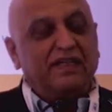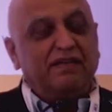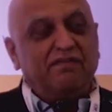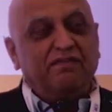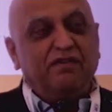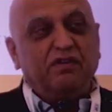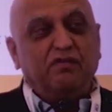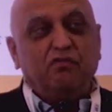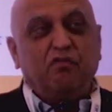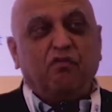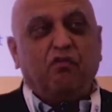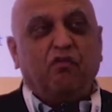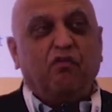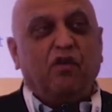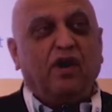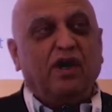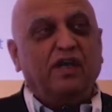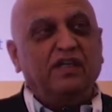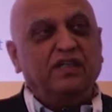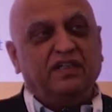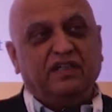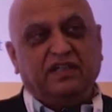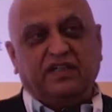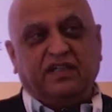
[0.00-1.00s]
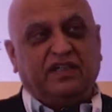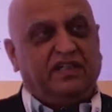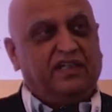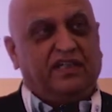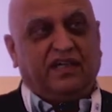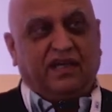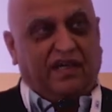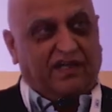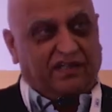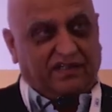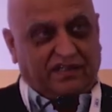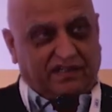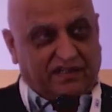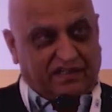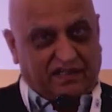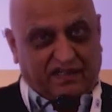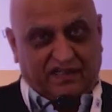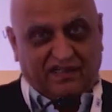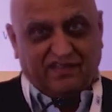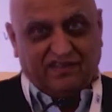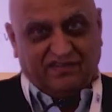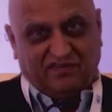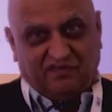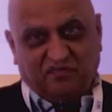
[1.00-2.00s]
with one key
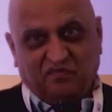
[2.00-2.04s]
idea,